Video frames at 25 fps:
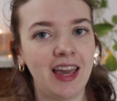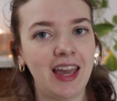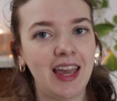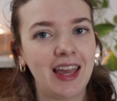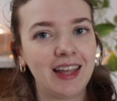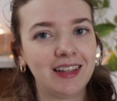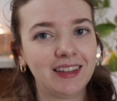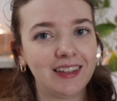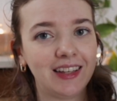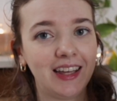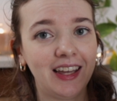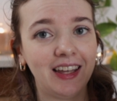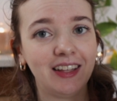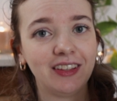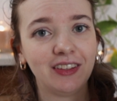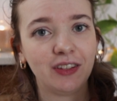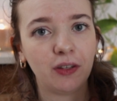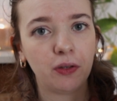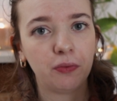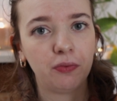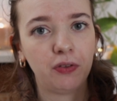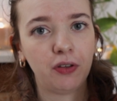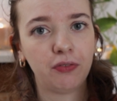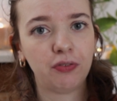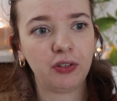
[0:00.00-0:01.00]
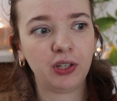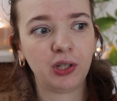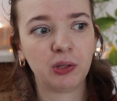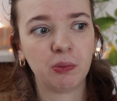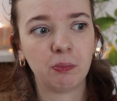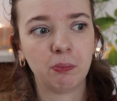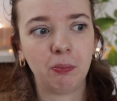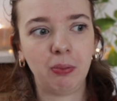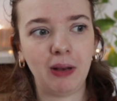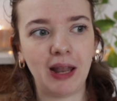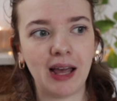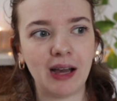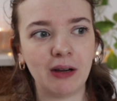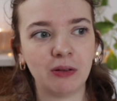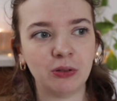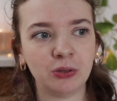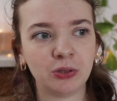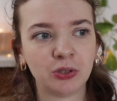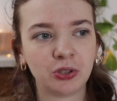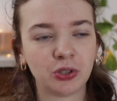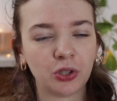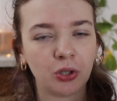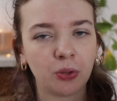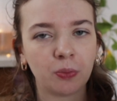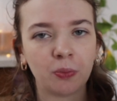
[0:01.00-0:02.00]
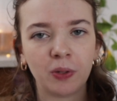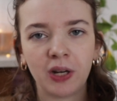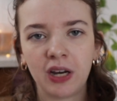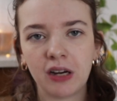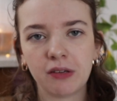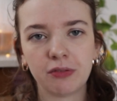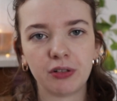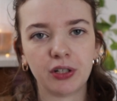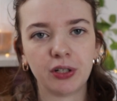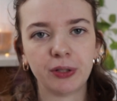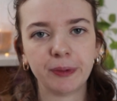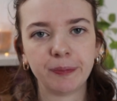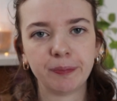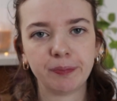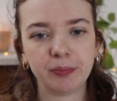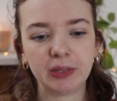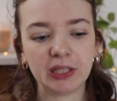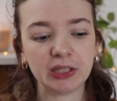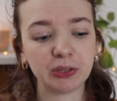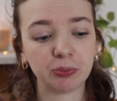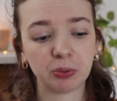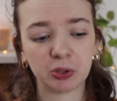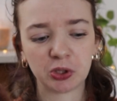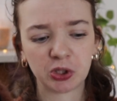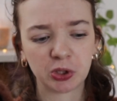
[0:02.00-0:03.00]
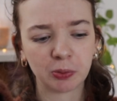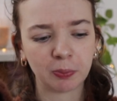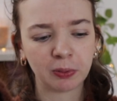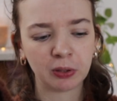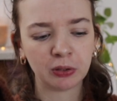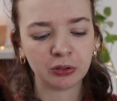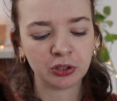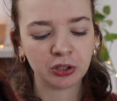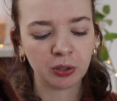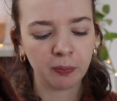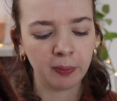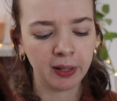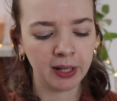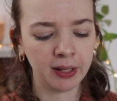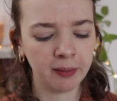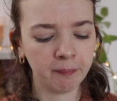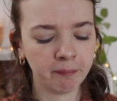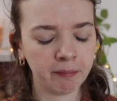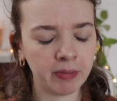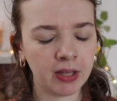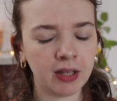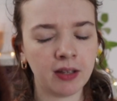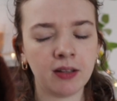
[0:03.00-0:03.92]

And then the Vivienne blouse, or whatever this was supposed to be.